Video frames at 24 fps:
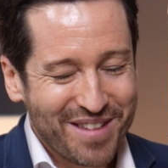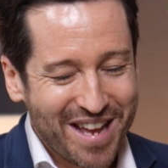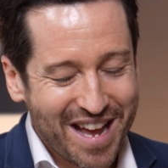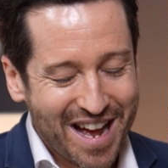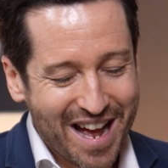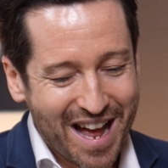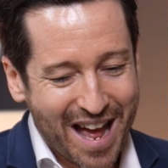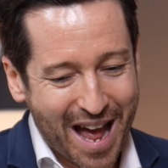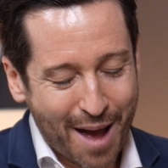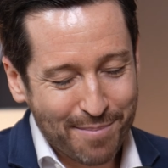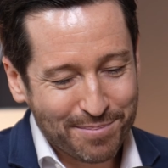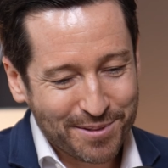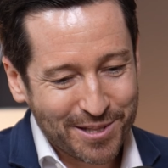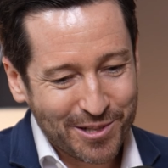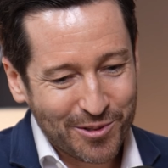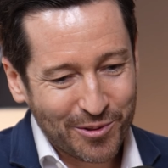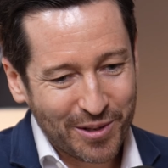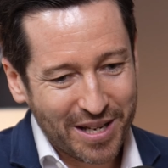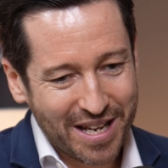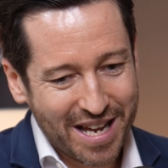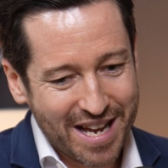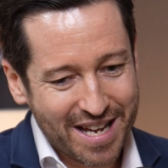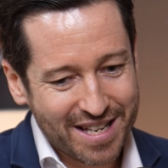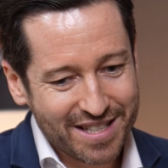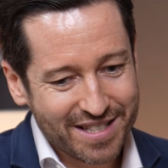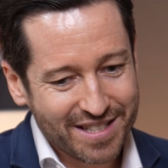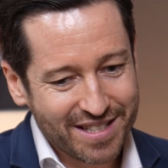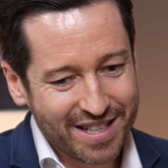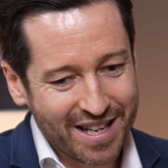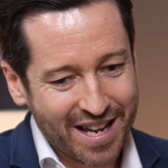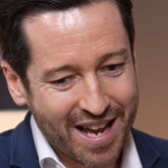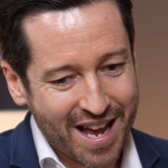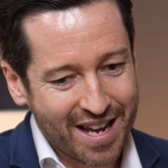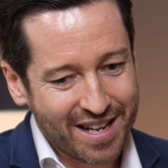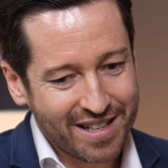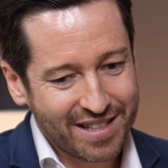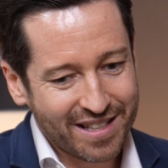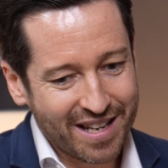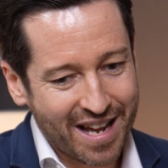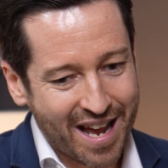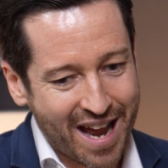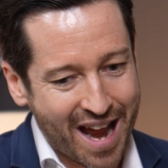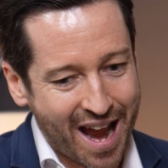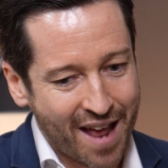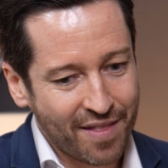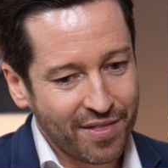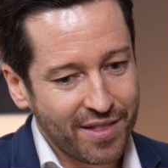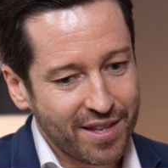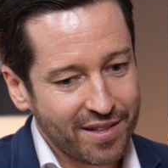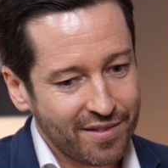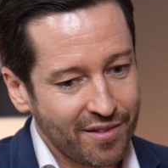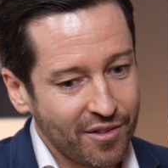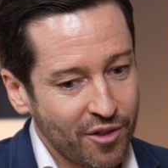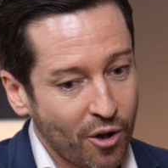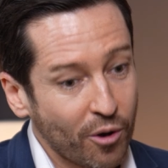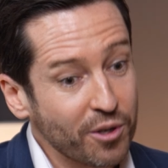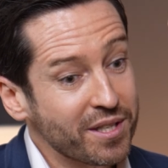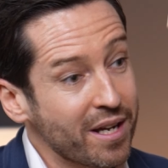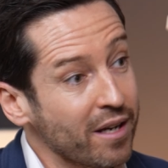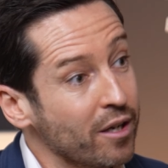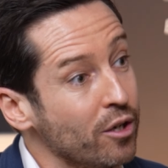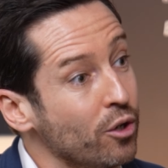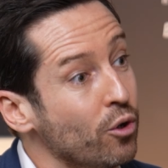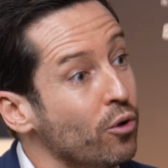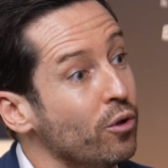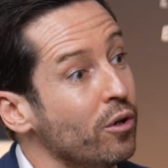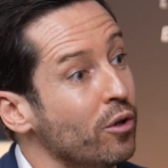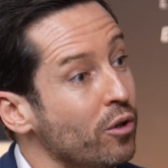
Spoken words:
Yeah, absolutely, yes. And those are